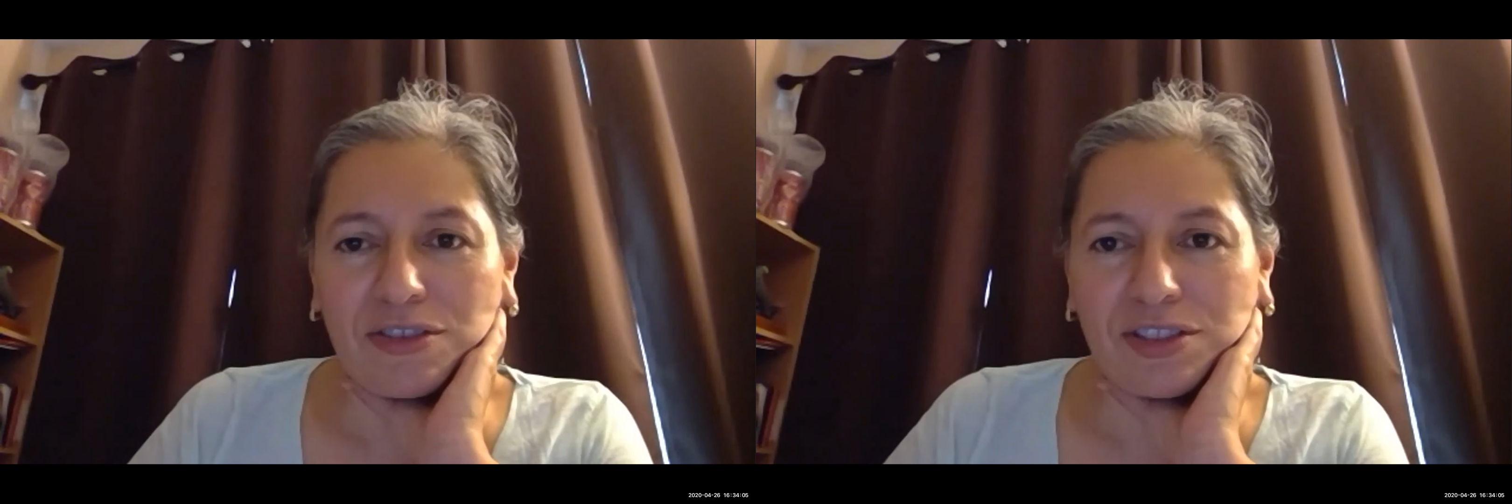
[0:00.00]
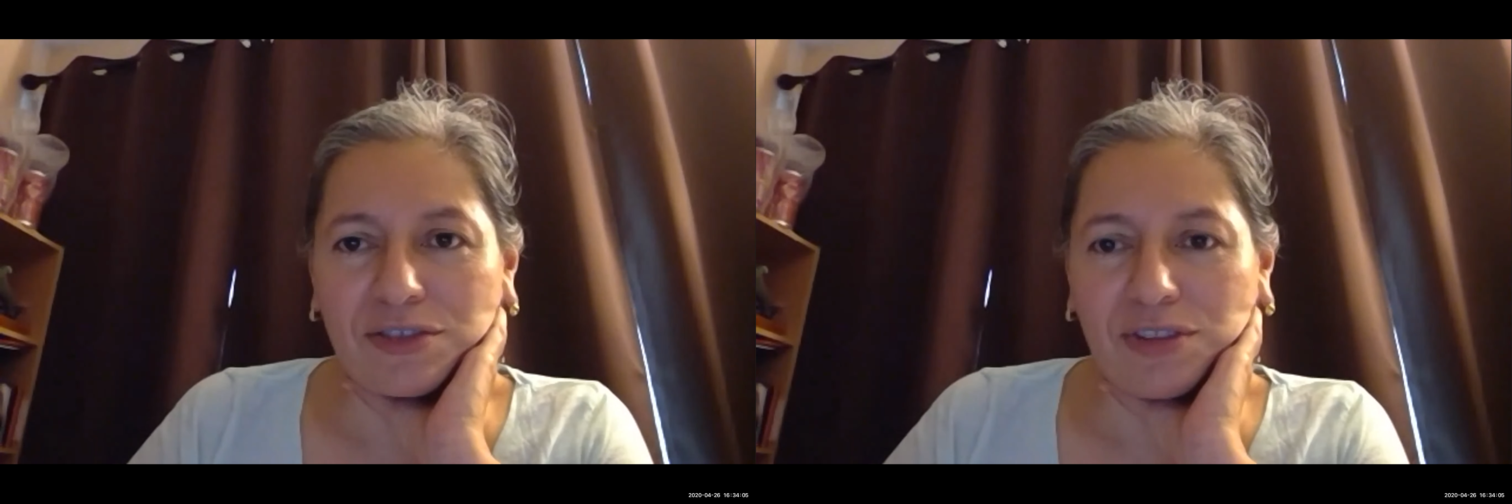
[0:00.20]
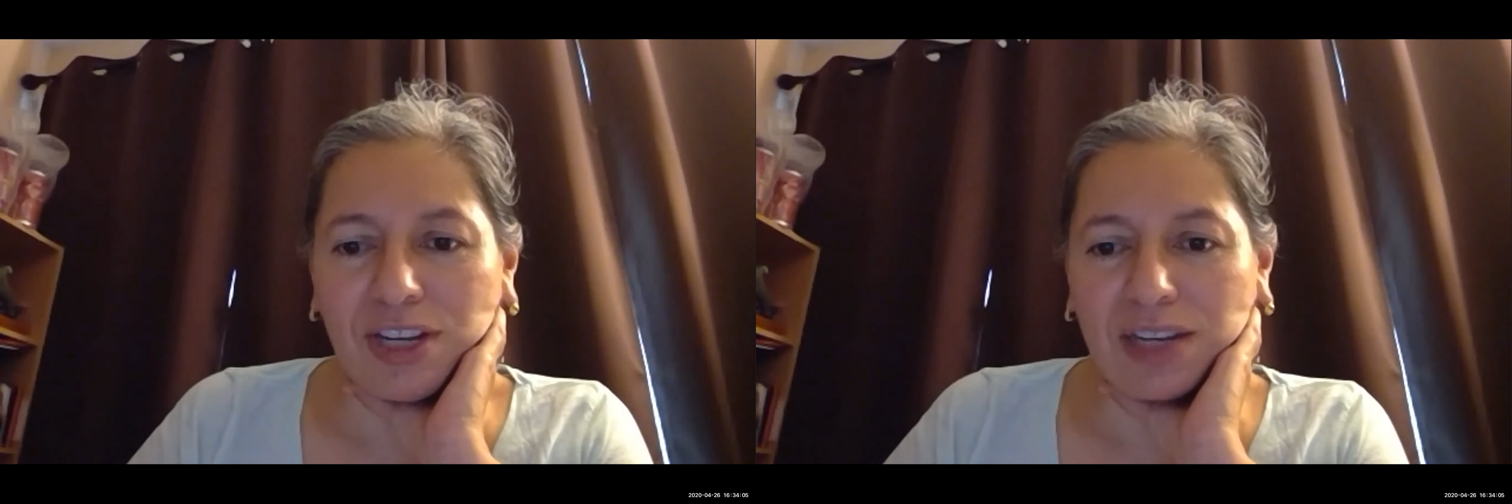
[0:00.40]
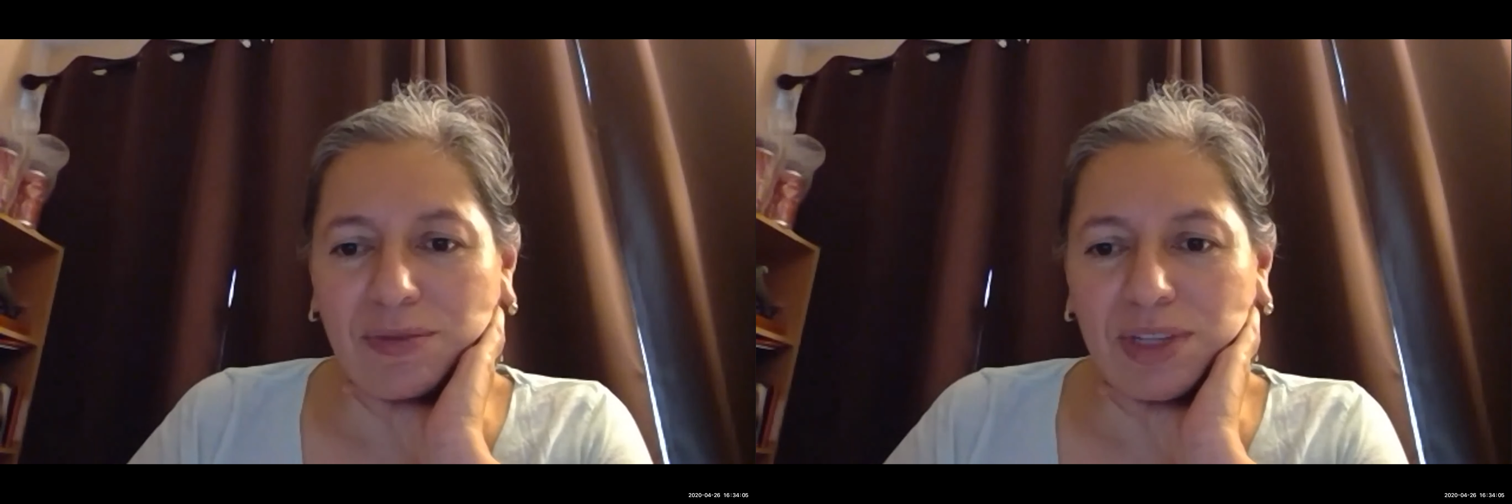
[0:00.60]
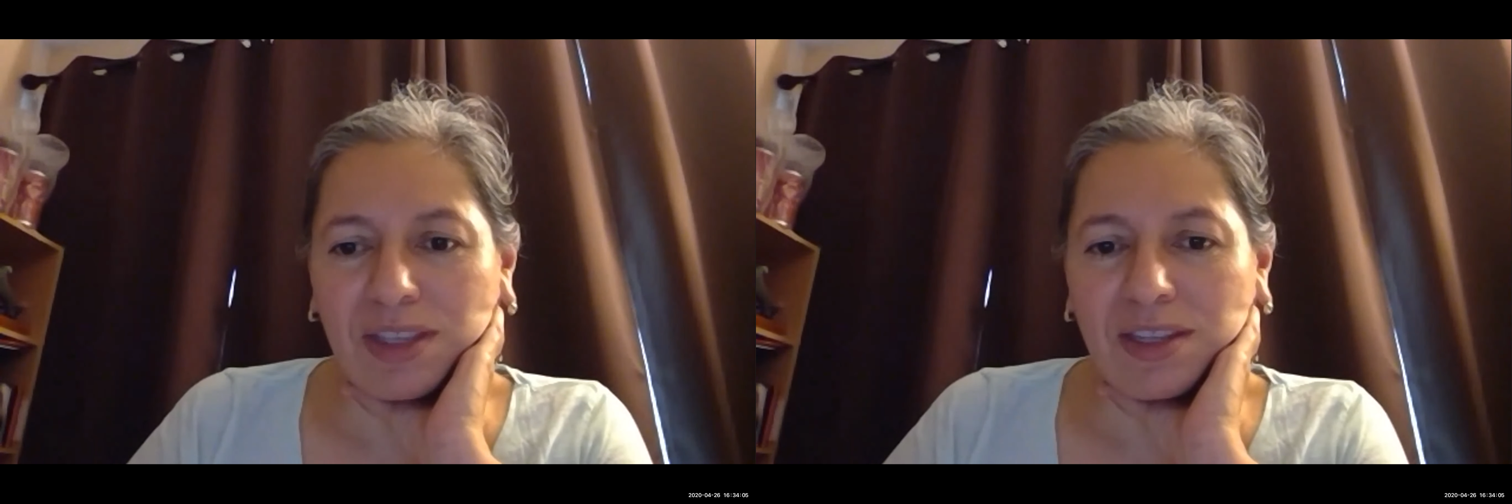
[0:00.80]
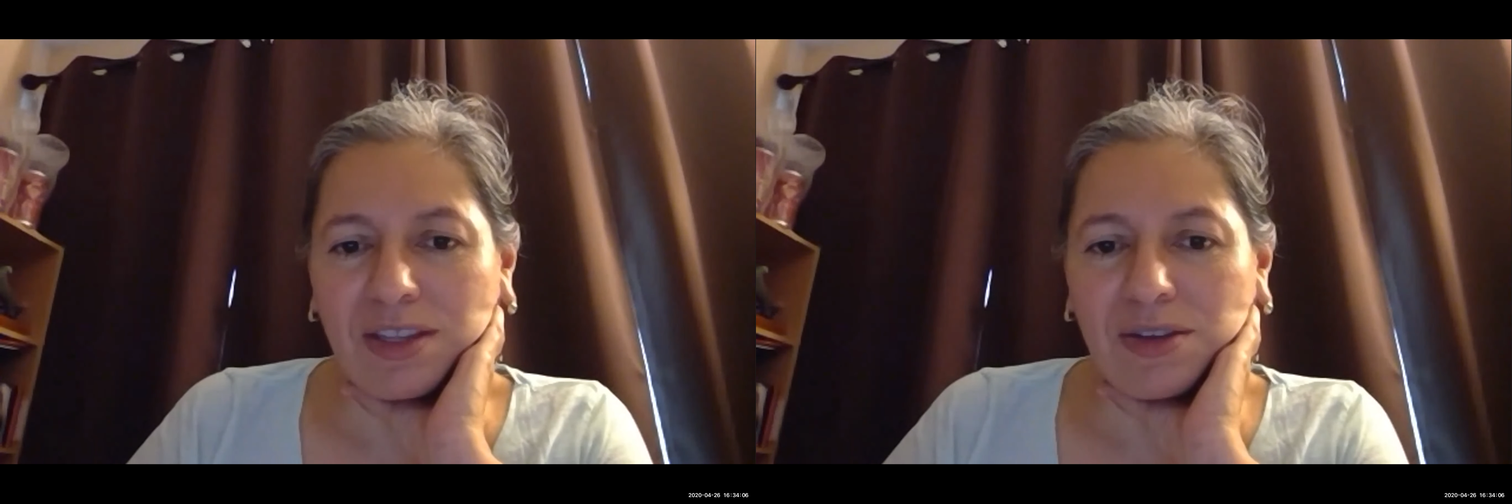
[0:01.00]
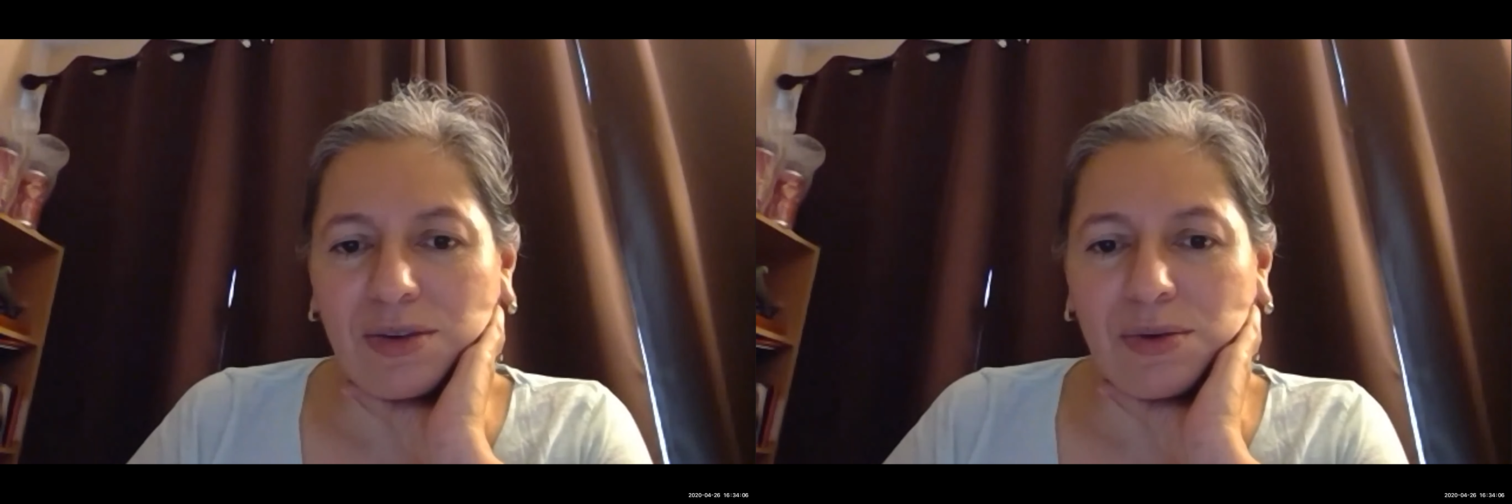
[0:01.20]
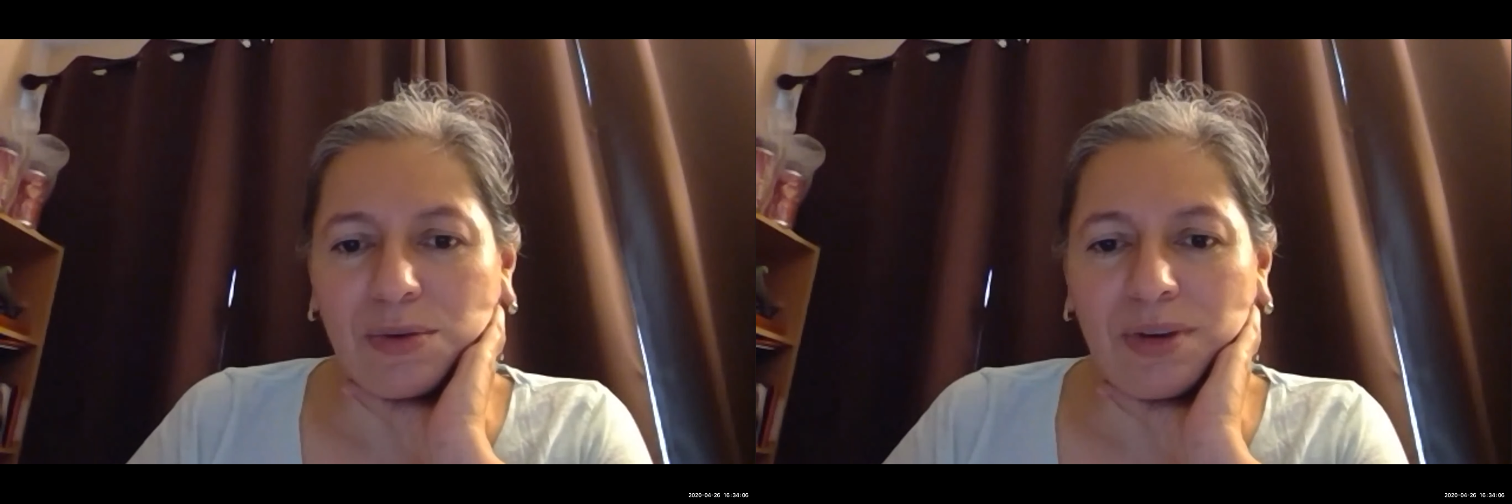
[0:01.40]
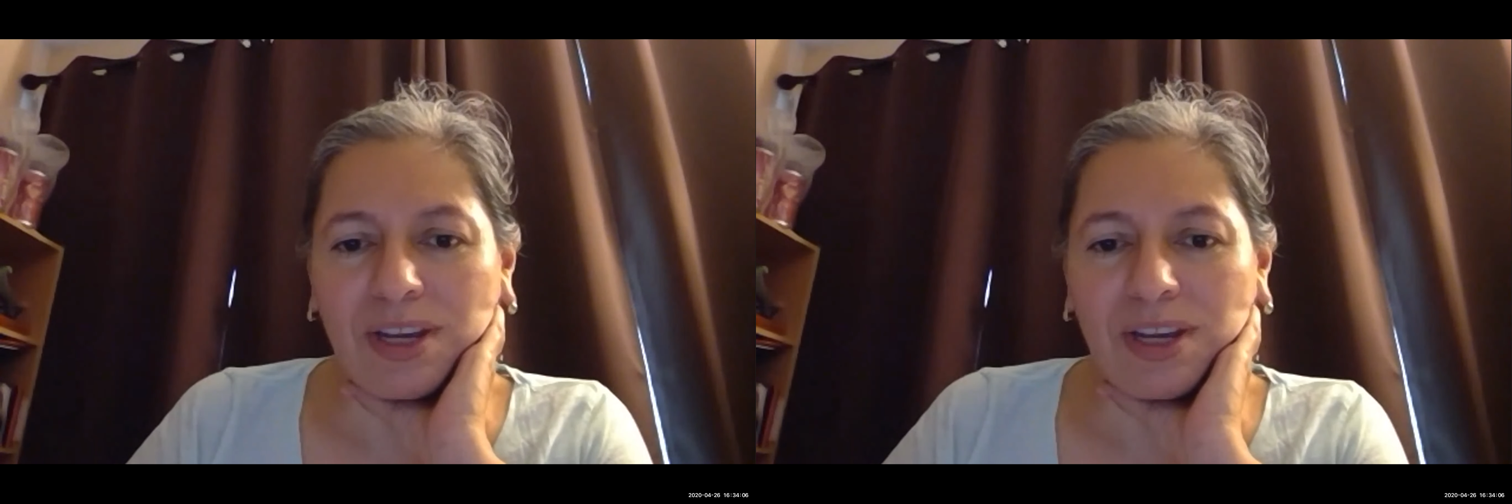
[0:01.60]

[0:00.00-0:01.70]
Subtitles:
screen with you,